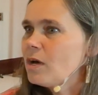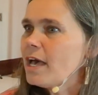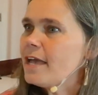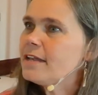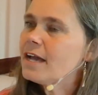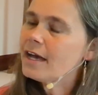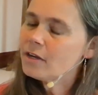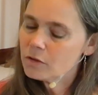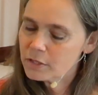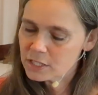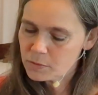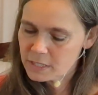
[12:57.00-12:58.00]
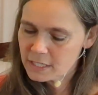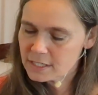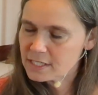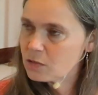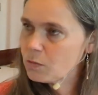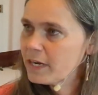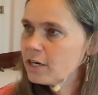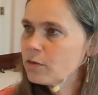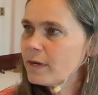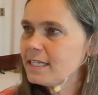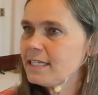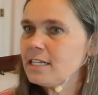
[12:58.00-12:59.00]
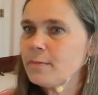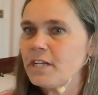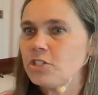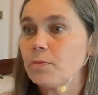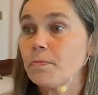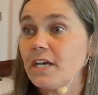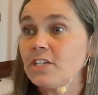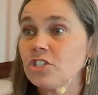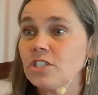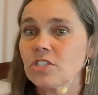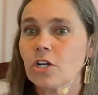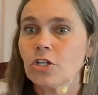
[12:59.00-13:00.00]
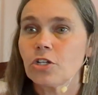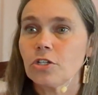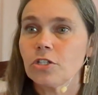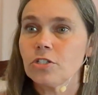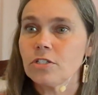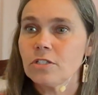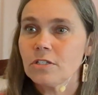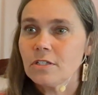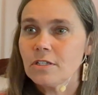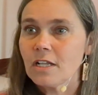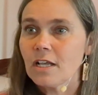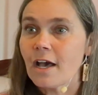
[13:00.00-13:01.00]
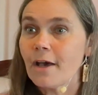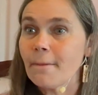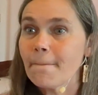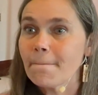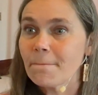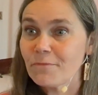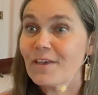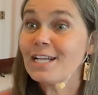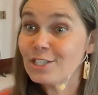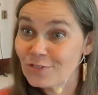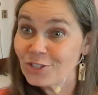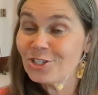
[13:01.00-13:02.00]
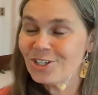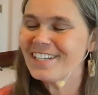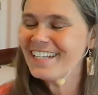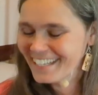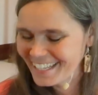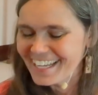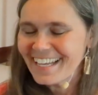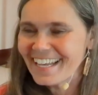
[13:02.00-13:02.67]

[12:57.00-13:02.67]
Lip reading: And not only do we need to say, where do I need a budget? Budgets are good. Huh? Fast food.